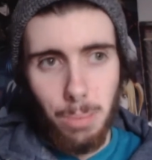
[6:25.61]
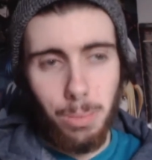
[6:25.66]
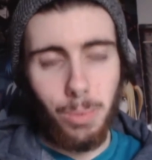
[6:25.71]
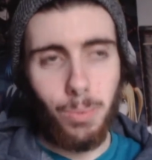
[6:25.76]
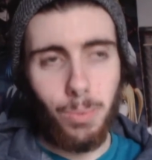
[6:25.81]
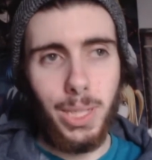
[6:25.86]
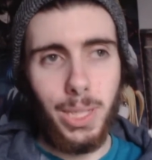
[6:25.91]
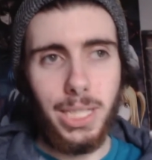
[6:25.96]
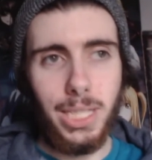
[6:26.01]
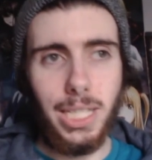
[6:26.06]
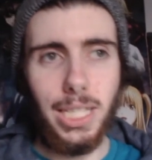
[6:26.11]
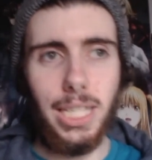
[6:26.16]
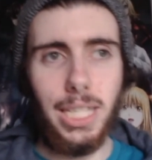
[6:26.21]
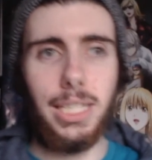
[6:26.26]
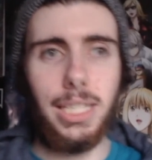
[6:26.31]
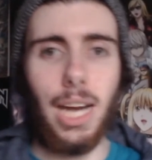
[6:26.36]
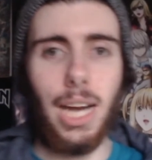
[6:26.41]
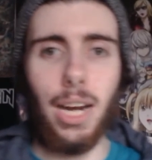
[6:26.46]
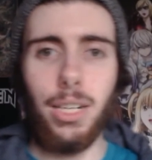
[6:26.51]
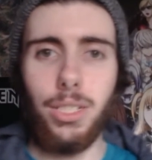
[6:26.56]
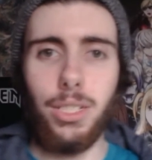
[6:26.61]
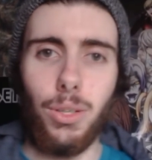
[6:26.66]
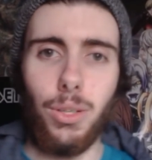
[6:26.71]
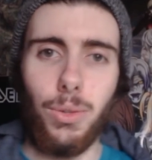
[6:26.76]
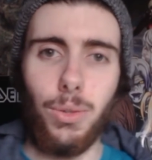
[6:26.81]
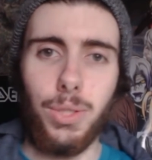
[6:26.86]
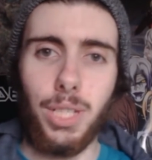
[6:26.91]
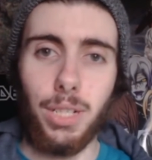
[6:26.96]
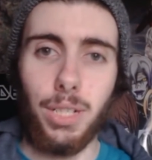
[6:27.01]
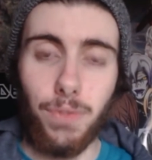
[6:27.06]
But recently Dark
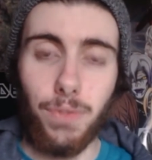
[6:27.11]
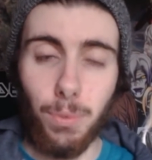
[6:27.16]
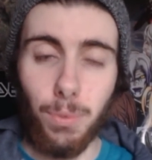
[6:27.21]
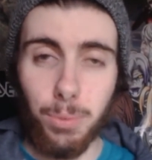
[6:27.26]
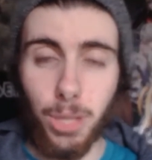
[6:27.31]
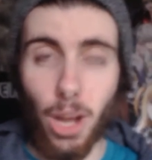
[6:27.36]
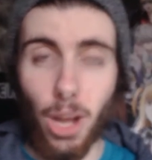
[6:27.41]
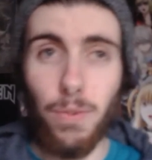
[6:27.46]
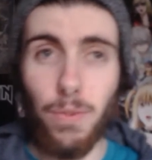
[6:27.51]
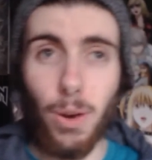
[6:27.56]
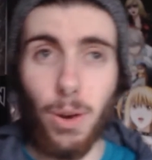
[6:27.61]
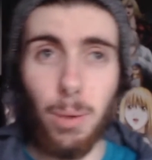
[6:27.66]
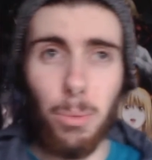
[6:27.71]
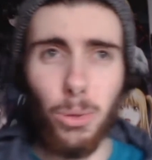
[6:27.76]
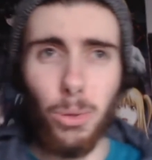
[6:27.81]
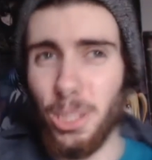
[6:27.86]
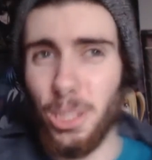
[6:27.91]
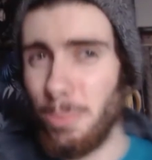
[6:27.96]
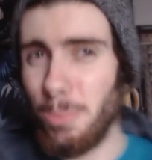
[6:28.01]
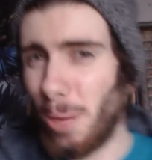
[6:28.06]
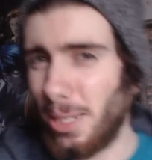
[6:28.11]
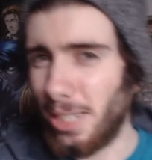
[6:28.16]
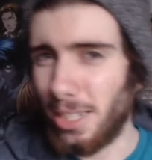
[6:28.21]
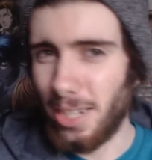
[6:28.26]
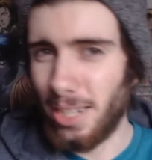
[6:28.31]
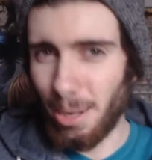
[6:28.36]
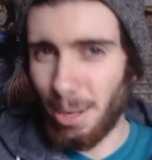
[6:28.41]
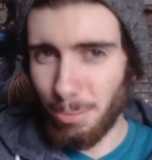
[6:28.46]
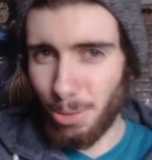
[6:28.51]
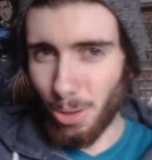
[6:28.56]
Souls and From Software, mostly
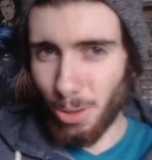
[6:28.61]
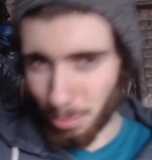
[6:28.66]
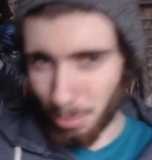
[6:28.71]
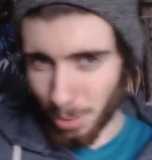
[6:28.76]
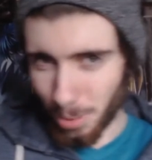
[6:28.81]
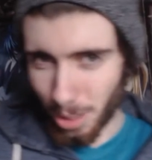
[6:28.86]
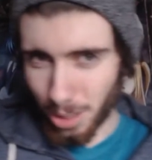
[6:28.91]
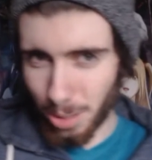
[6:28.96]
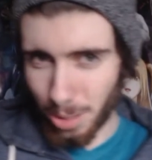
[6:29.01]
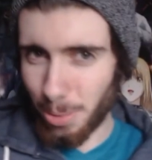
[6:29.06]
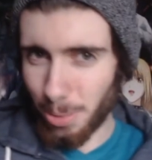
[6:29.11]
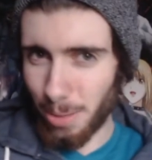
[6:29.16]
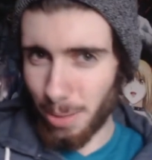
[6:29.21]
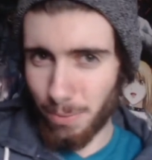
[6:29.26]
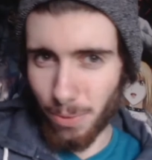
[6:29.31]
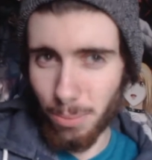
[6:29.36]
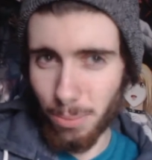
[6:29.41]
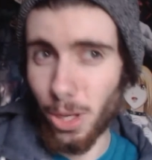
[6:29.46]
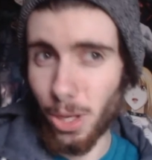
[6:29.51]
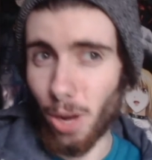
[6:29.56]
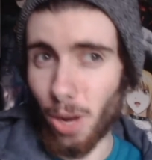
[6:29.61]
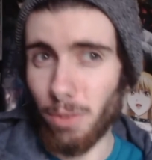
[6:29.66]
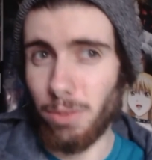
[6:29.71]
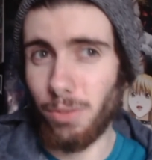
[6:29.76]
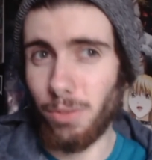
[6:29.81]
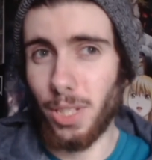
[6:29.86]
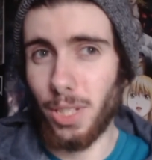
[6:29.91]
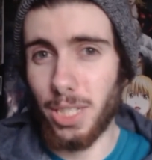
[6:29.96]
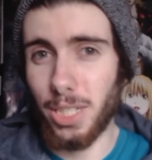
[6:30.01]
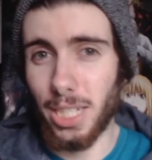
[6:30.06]
Bandai Namco, I'm not going to blame From
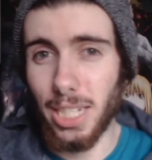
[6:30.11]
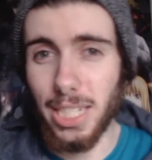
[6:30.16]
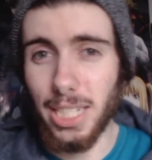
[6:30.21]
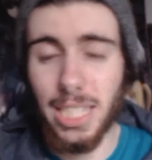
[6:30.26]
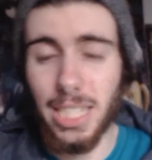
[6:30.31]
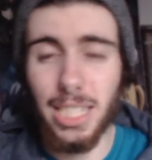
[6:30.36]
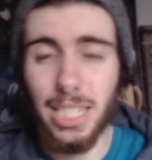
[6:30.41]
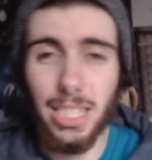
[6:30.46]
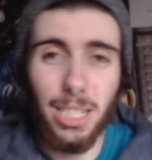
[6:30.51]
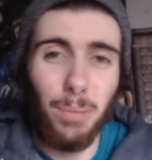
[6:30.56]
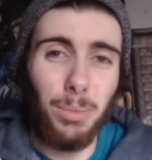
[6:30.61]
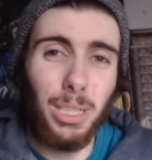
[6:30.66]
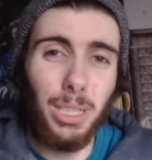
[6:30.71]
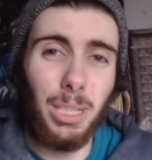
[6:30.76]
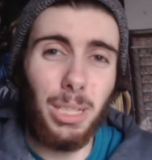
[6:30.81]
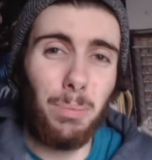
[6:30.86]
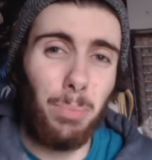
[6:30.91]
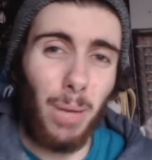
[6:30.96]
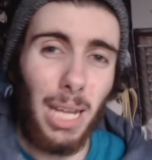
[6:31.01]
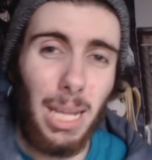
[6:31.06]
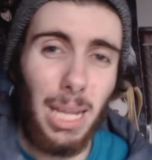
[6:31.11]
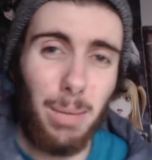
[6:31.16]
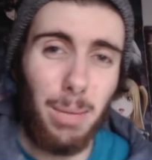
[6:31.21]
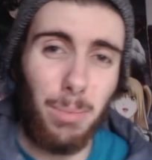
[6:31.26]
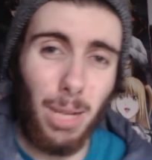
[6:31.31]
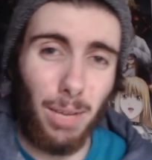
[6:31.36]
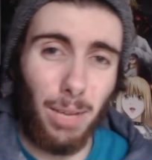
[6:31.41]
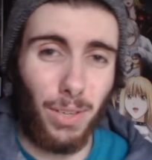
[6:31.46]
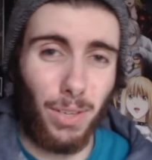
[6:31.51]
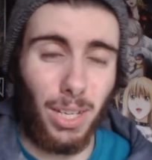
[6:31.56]
Software for this, and this isn't something to
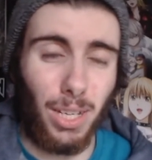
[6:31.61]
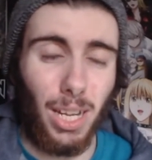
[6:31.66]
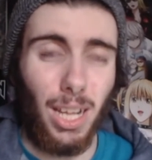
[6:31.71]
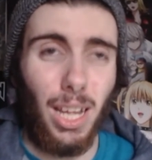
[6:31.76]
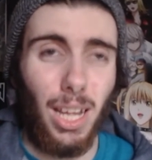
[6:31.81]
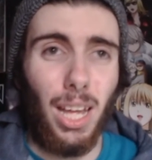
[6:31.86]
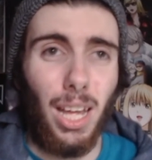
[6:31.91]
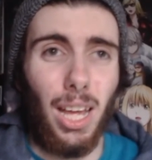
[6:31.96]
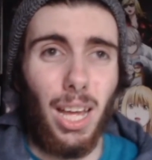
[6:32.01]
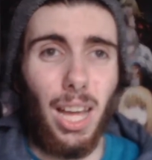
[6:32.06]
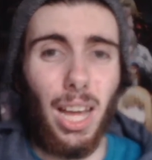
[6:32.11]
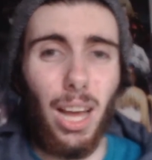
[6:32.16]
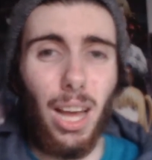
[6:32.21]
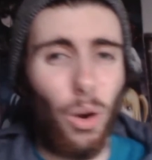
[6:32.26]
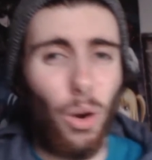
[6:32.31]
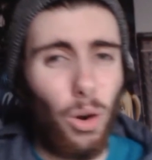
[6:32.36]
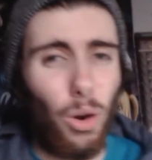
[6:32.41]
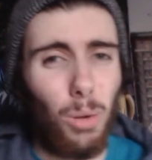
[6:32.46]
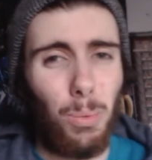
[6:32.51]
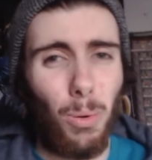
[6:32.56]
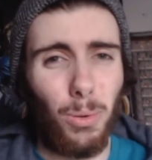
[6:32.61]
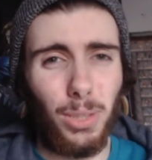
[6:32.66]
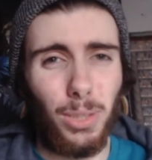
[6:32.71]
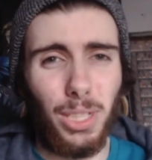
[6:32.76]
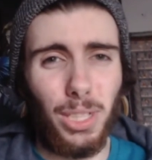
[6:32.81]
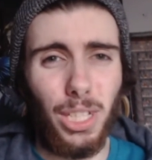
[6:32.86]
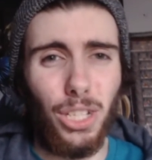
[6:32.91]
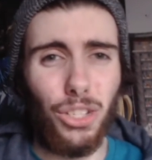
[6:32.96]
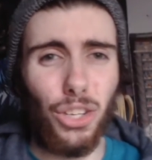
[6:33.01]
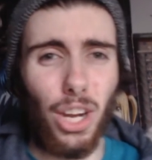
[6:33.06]
blame even.
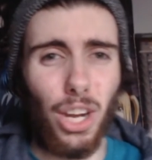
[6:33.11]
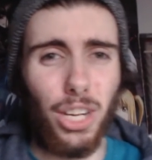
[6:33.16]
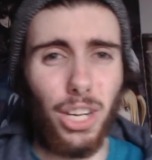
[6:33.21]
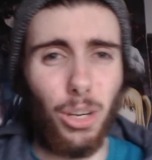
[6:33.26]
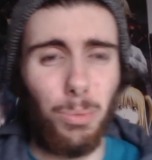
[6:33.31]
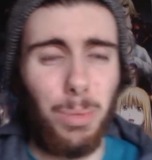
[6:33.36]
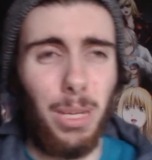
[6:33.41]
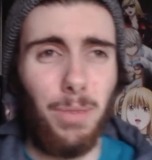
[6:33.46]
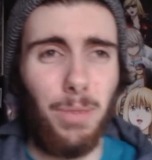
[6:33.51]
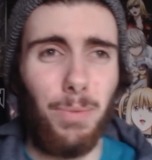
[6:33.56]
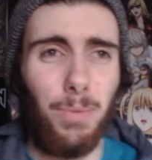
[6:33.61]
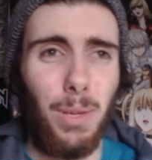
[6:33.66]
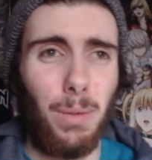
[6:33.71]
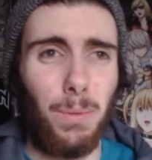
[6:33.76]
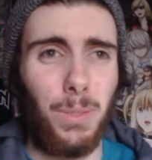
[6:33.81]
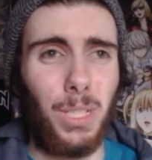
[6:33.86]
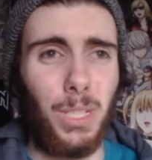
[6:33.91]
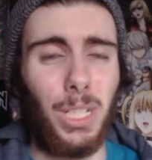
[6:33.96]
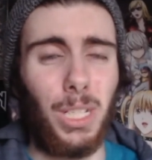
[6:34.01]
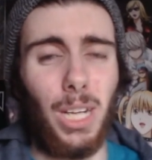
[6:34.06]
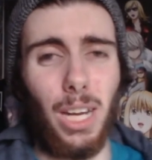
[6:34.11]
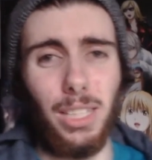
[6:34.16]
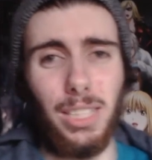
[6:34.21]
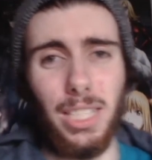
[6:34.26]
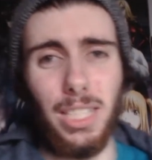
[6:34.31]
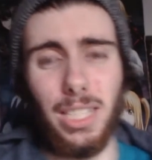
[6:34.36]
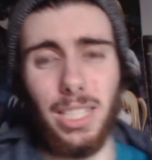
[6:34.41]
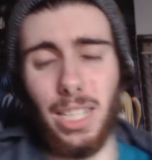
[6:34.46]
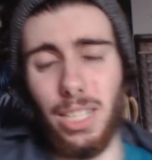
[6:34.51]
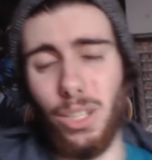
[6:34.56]
Ouroboros the Ninja, I know Pete Peterson
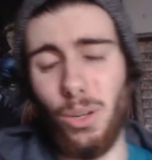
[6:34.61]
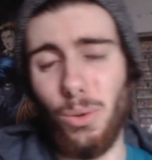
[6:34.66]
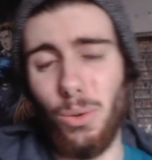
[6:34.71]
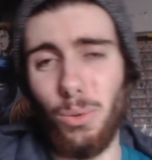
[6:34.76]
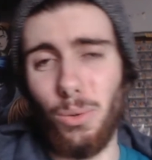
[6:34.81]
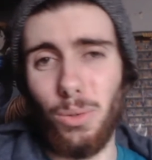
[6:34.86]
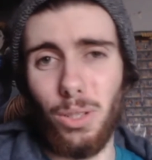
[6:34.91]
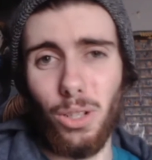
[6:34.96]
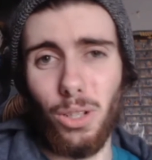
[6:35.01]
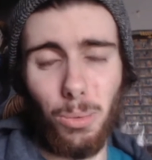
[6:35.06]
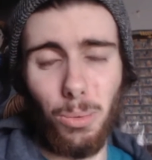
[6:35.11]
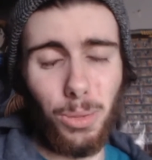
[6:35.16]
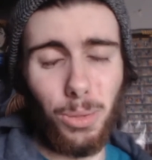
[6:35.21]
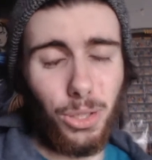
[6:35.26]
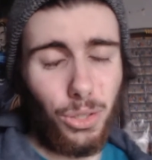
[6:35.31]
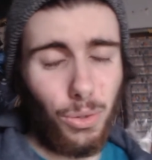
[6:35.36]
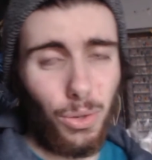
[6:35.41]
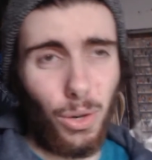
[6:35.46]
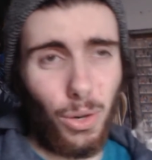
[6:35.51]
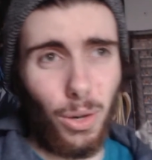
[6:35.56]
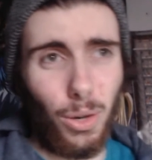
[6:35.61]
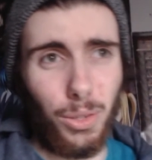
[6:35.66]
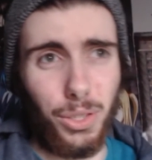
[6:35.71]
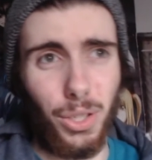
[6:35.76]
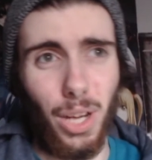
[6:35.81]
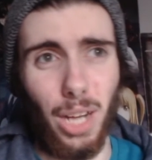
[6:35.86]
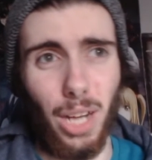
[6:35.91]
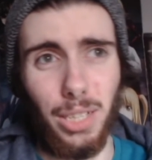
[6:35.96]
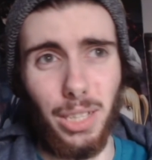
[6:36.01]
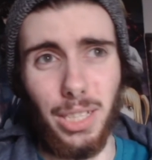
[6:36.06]
got this, I know Lobos Jr.
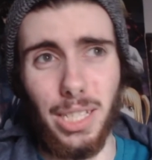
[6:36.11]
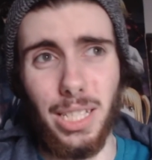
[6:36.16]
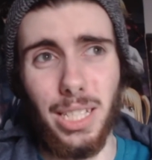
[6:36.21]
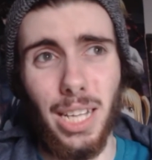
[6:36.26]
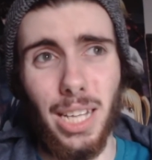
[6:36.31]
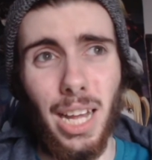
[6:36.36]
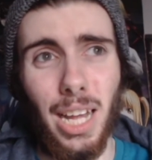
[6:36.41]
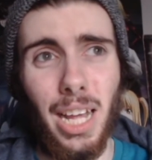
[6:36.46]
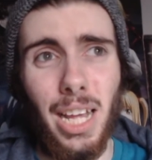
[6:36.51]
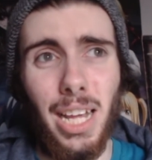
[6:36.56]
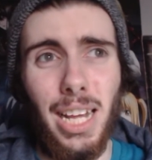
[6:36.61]
also got this.